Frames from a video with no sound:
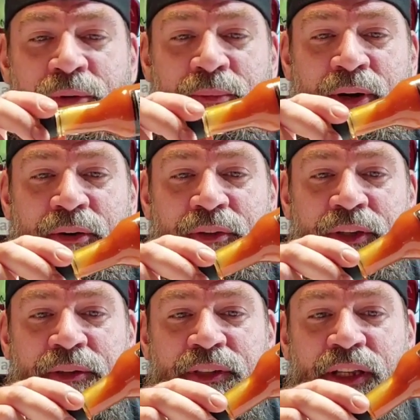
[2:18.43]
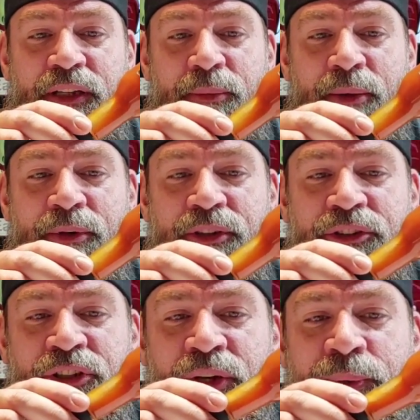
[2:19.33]
doing my reviews, I like to be able to
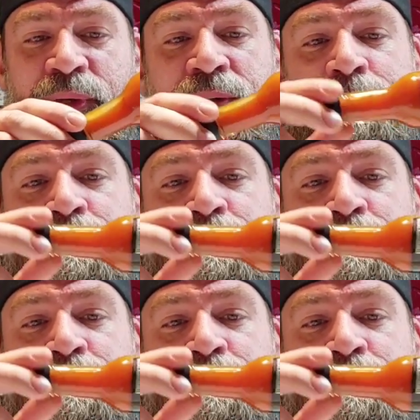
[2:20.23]
show